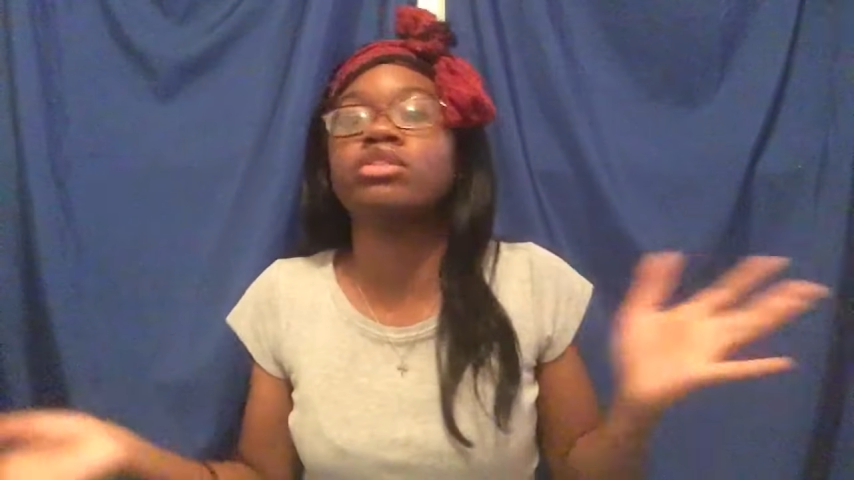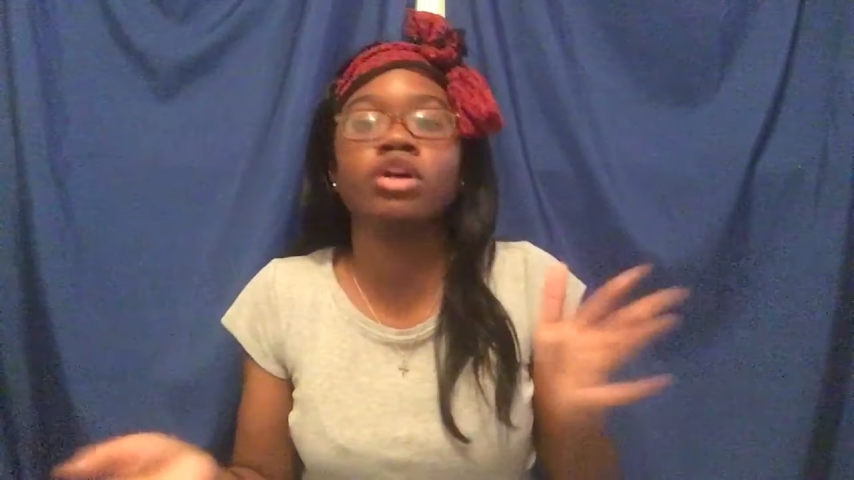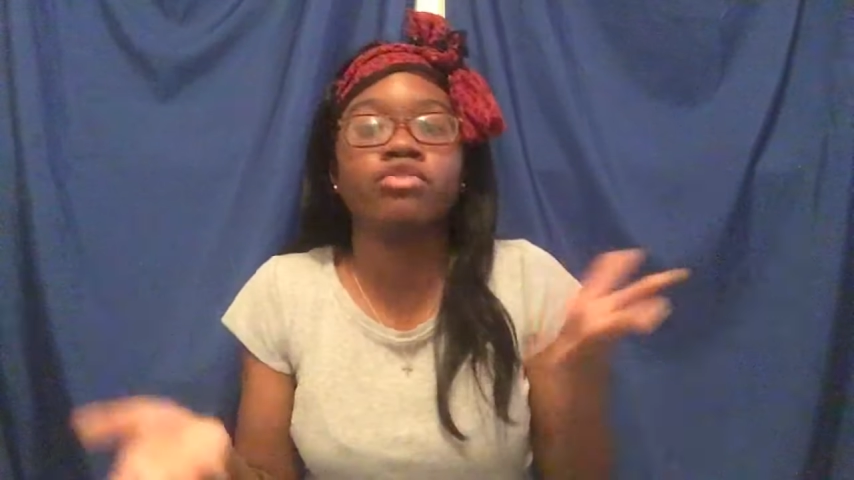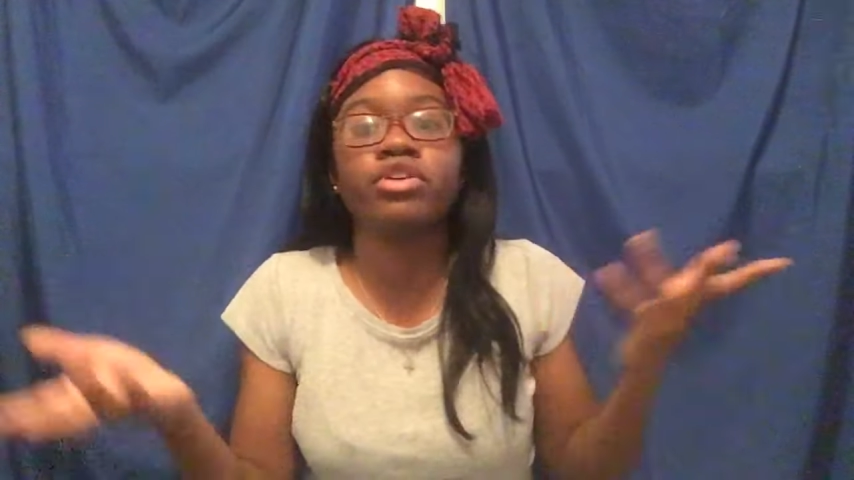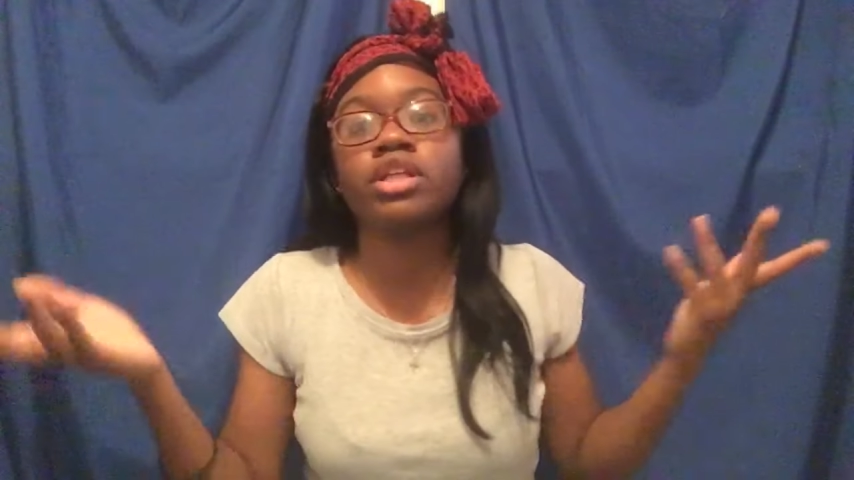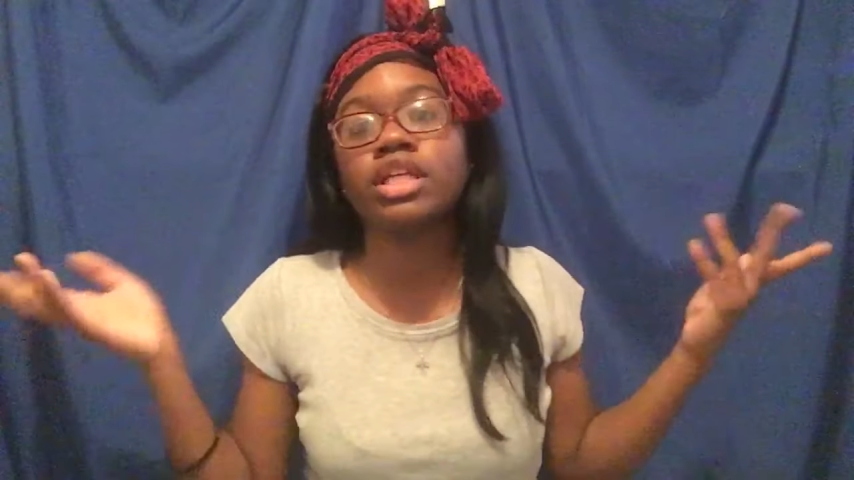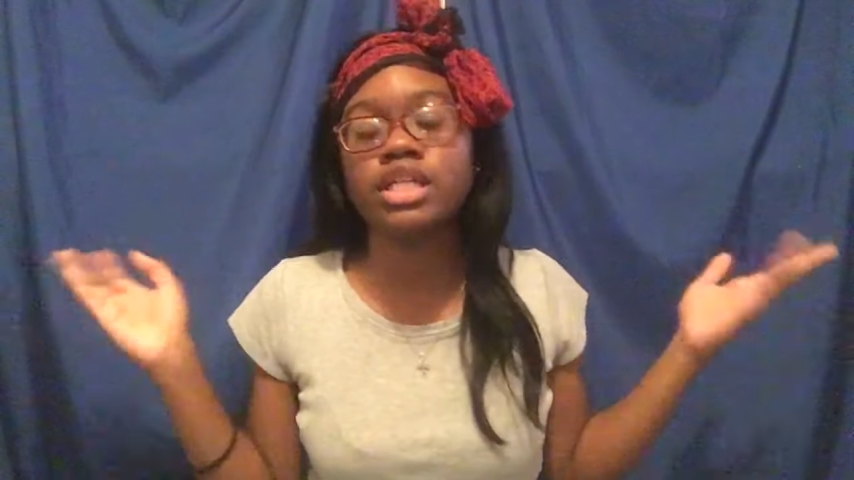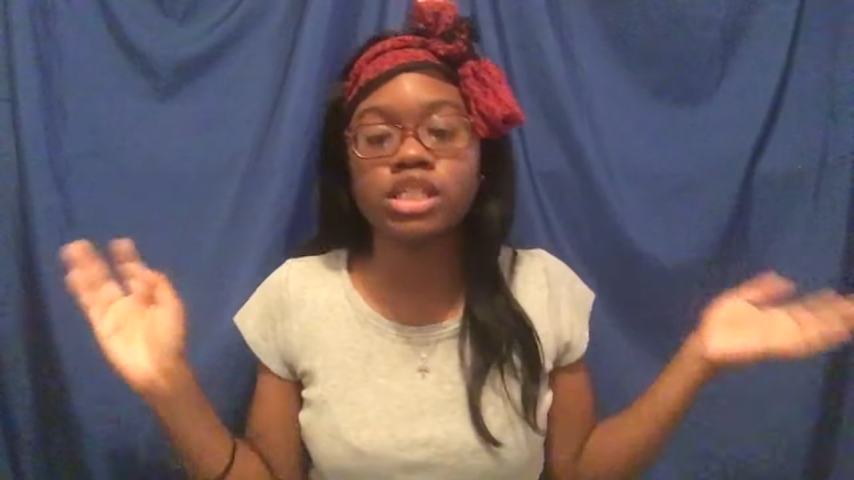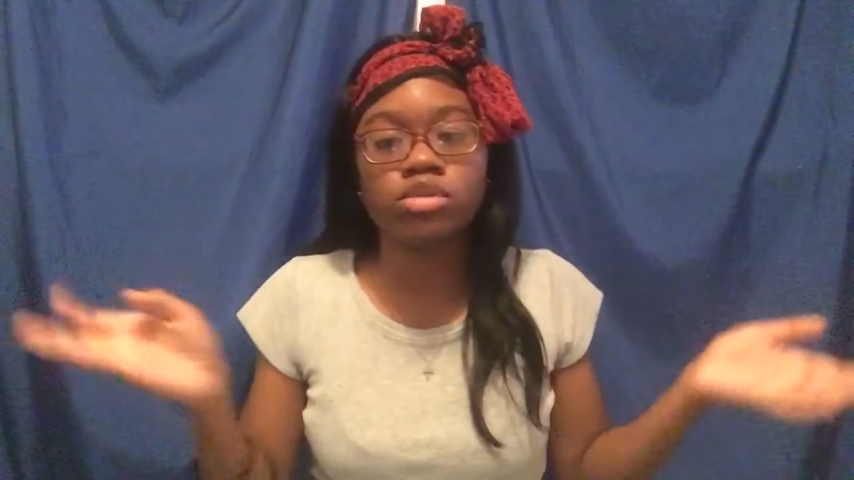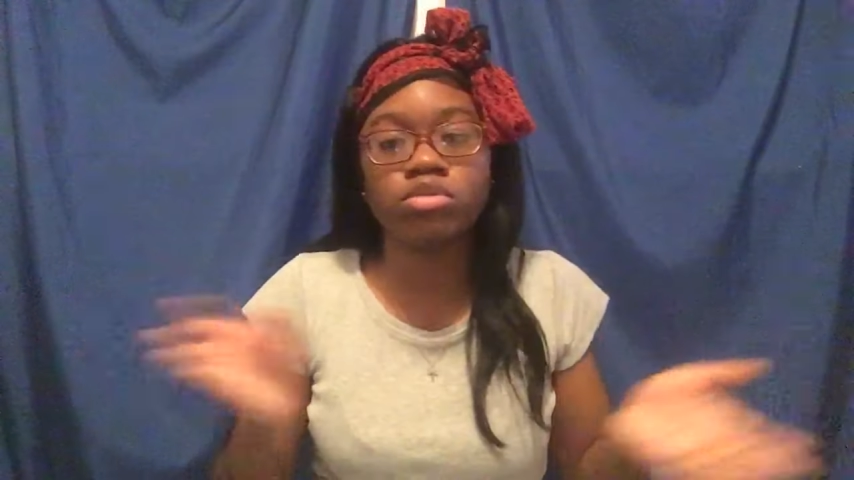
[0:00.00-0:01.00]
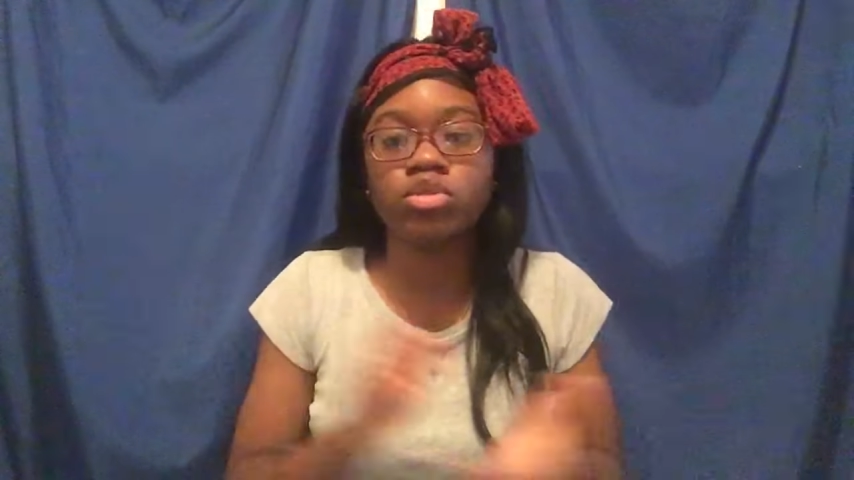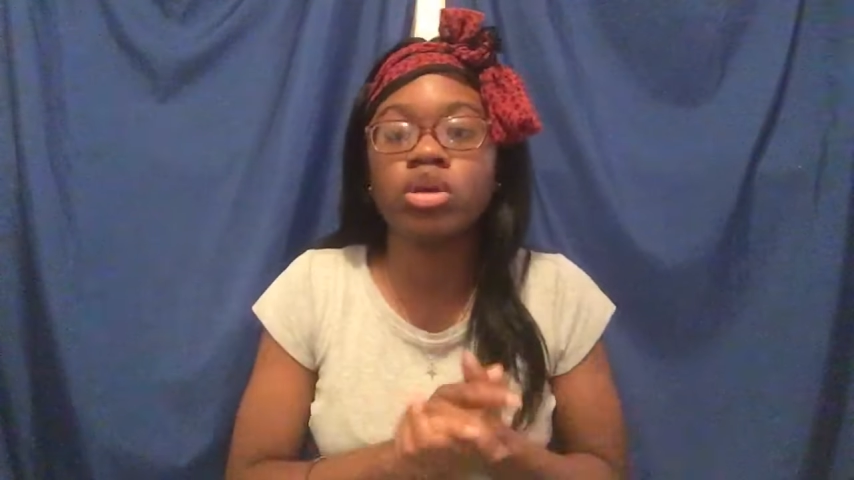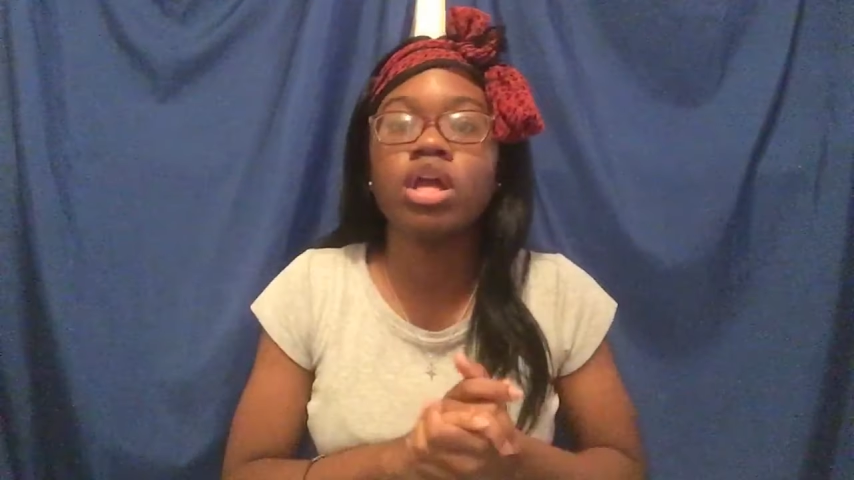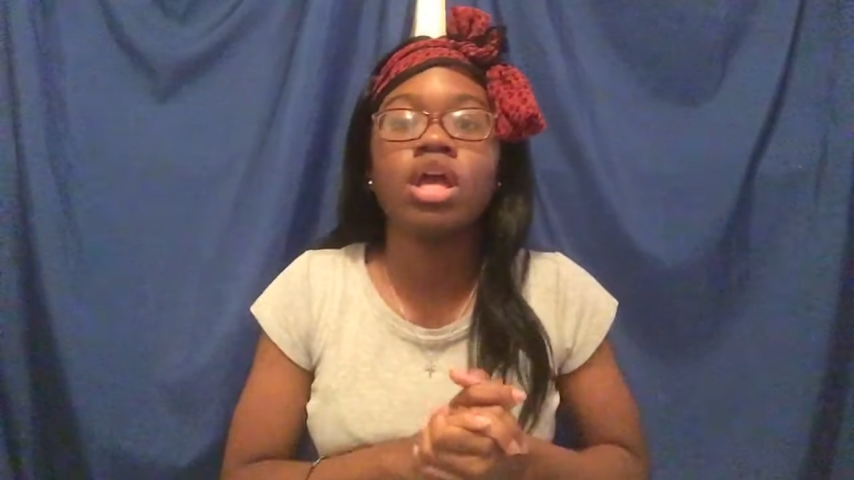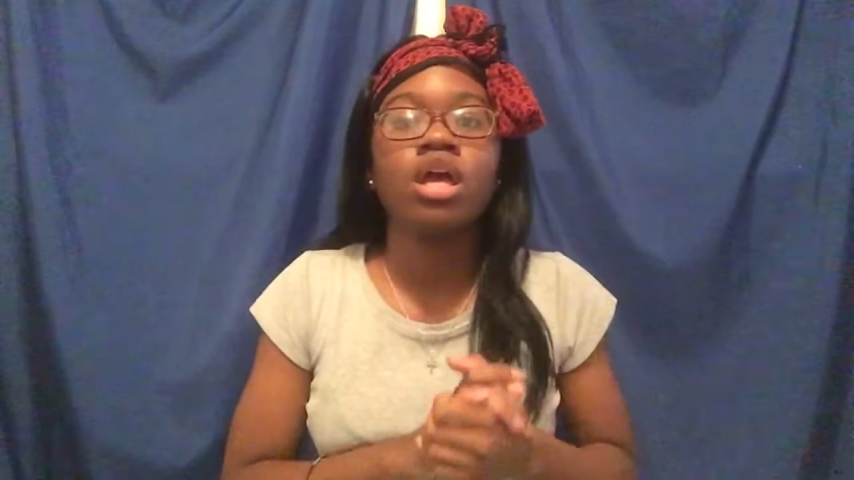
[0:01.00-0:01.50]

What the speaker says: you know, for the kids to enjoy.